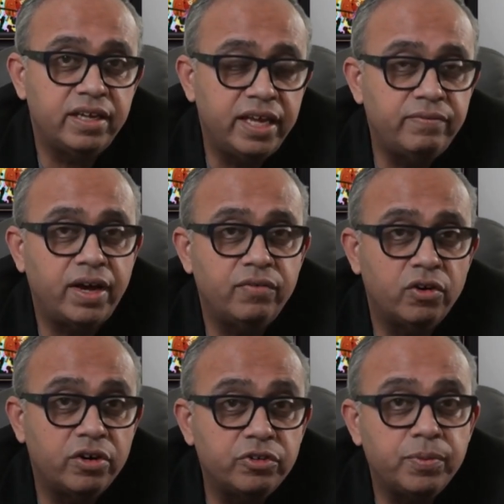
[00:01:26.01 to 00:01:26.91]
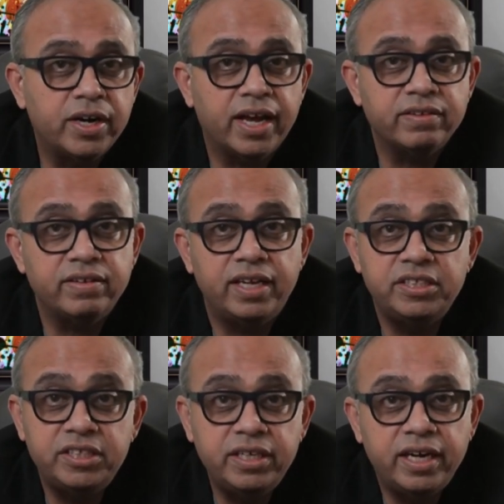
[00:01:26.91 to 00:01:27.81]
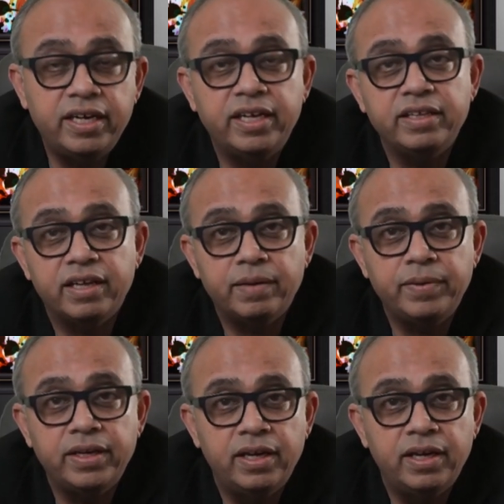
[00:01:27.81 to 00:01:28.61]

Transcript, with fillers: in vivo CRISPR Cas9 gene editing therapy